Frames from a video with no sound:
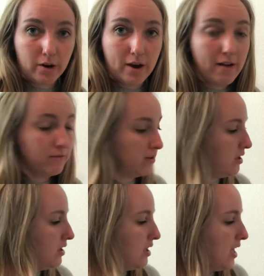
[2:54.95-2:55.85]
graph
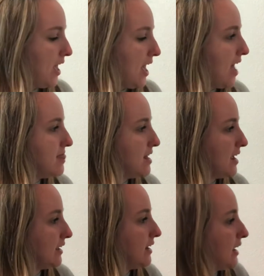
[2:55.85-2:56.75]
and then I
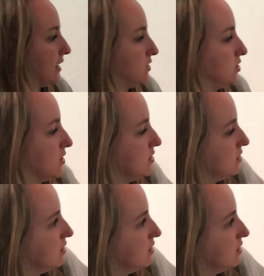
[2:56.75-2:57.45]
can answer